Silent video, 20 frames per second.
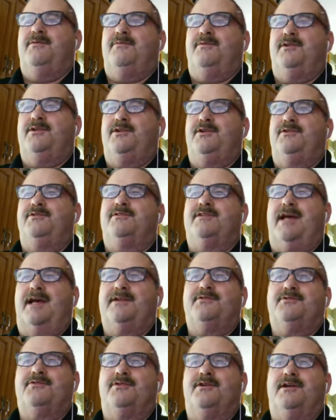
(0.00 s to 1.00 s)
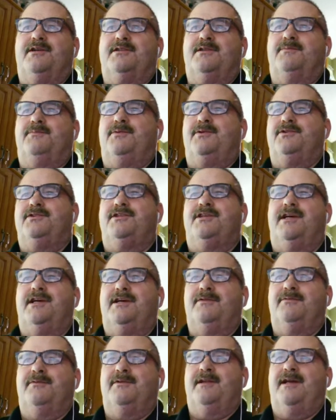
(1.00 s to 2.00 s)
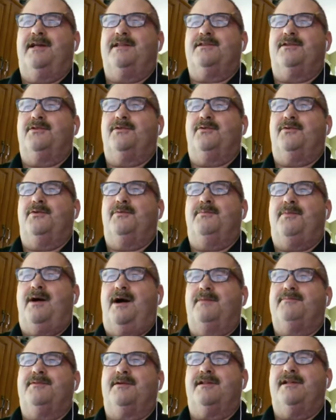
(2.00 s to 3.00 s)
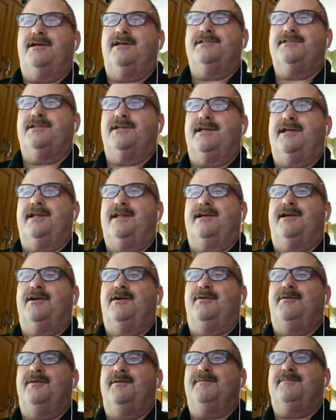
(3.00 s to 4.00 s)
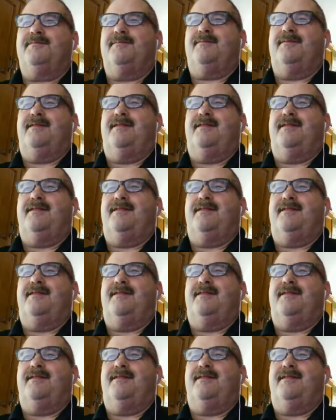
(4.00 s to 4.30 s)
Would use that truck to push the other one out the door and pop the clutch and get it going.